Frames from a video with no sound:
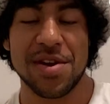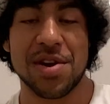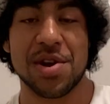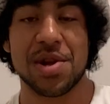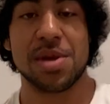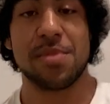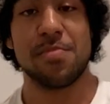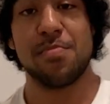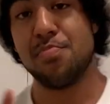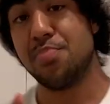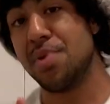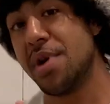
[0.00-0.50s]

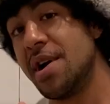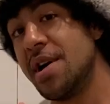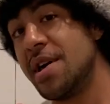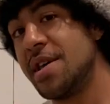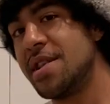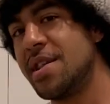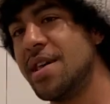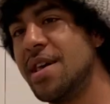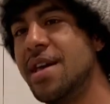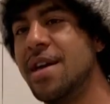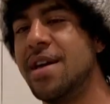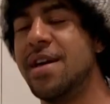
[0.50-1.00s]
energy.
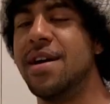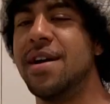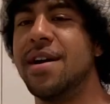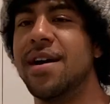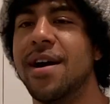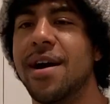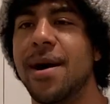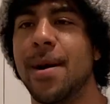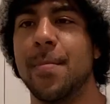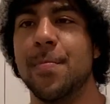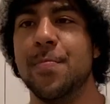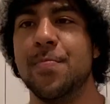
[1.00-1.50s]
But
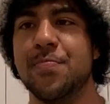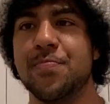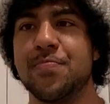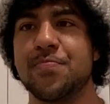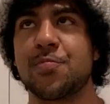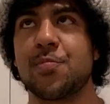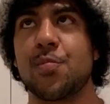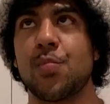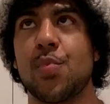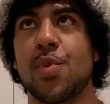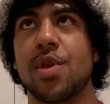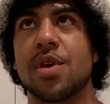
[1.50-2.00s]

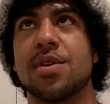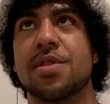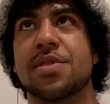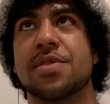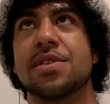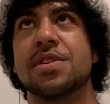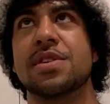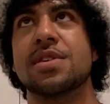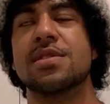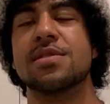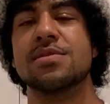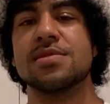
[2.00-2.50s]

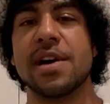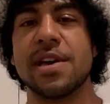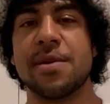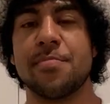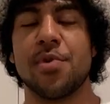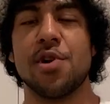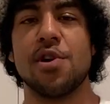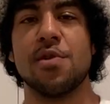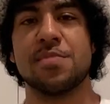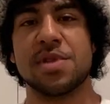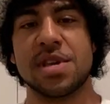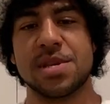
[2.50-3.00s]
the light
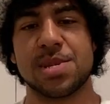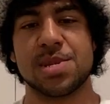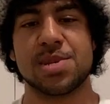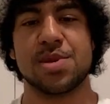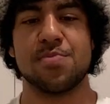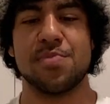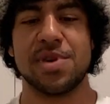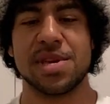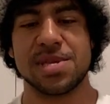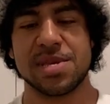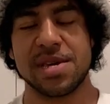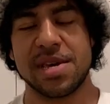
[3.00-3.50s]
bulb needs
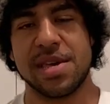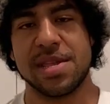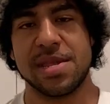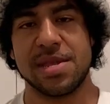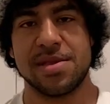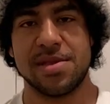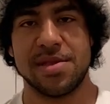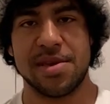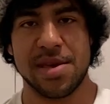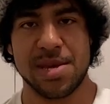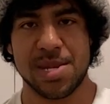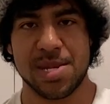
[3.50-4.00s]
to
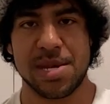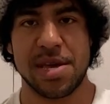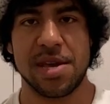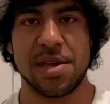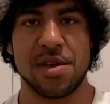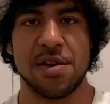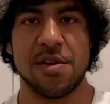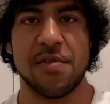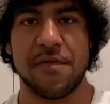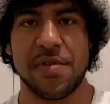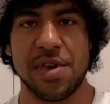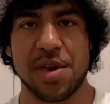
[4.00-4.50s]
maintain a
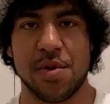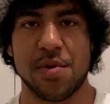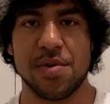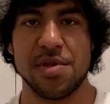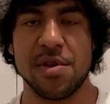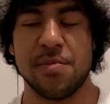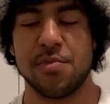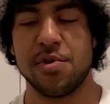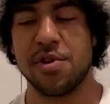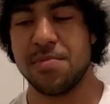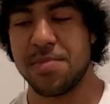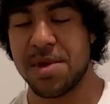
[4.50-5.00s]
state of
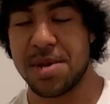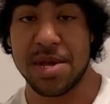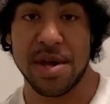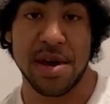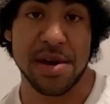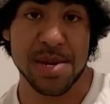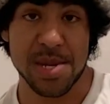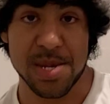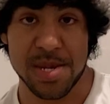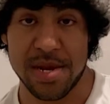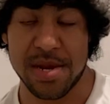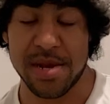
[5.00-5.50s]
equilibrium, the
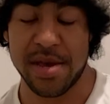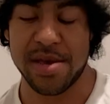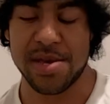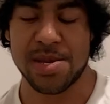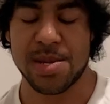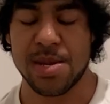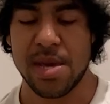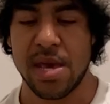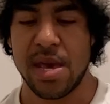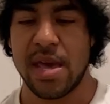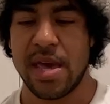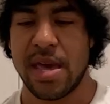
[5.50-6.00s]
tungsten does,
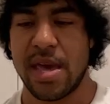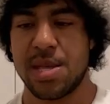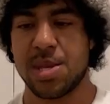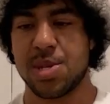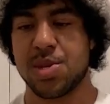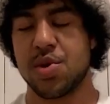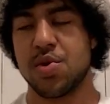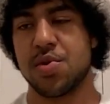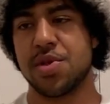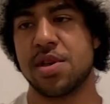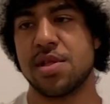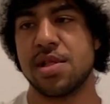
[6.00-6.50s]
and
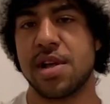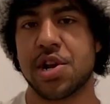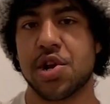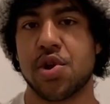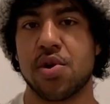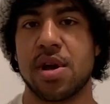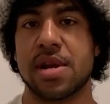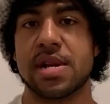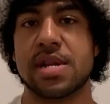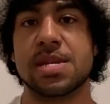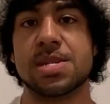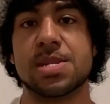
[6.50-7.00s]
so the
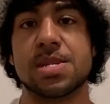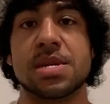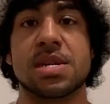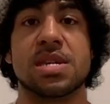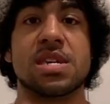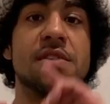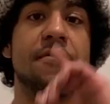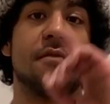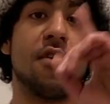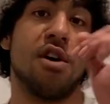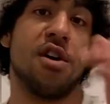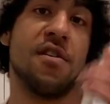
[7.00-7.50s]
electron needs to
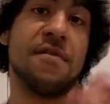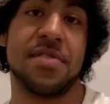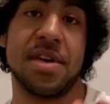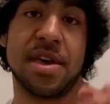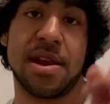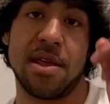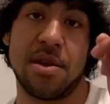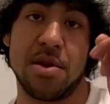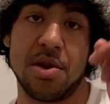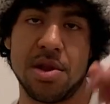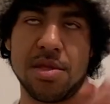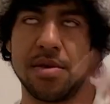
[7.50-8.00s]
give off
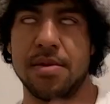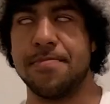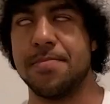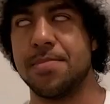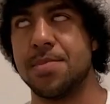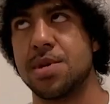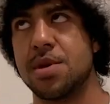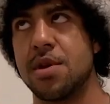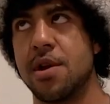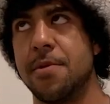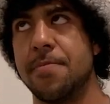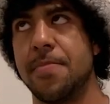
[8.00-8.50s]
that
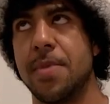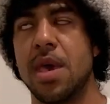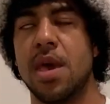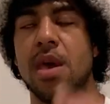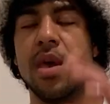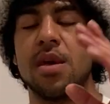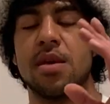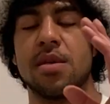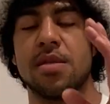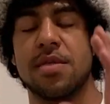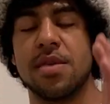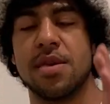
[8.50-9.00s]
energy.
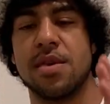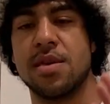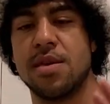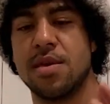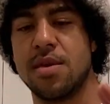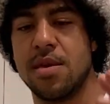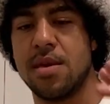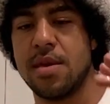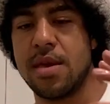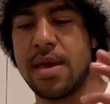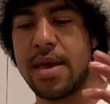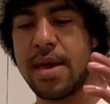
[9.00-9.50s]

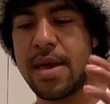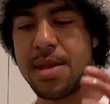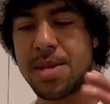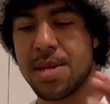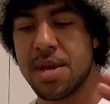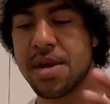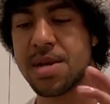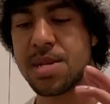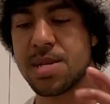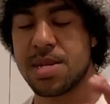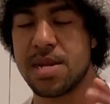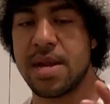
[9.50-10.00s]
The
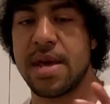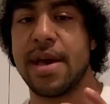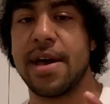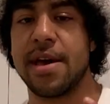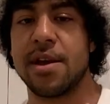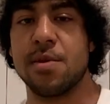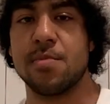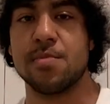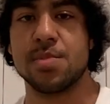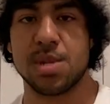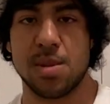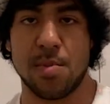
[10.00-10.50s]
tungsten
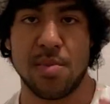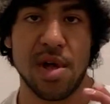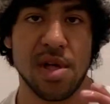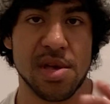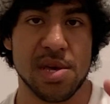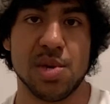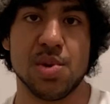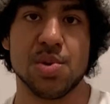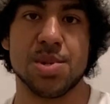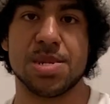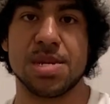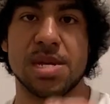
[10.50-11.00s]
atoms and
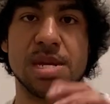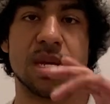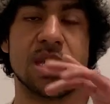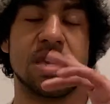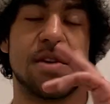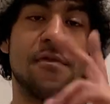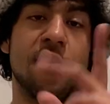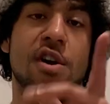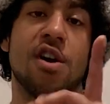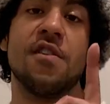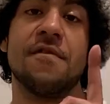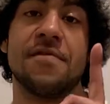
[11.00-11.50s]
molecules need to
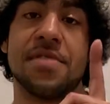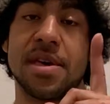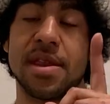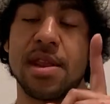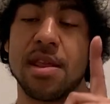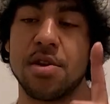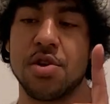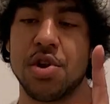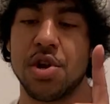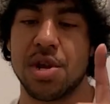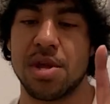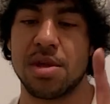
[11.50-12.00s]
give off that
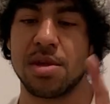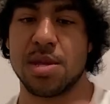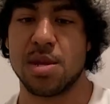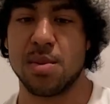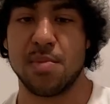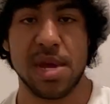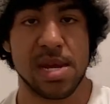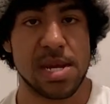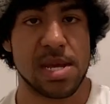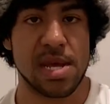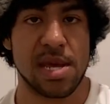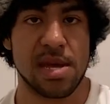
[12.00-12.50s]
energy to
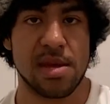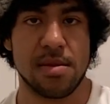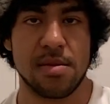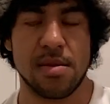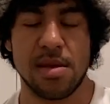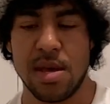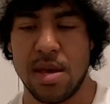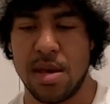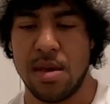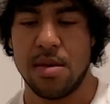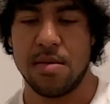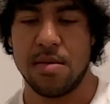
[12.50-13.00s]
maintain,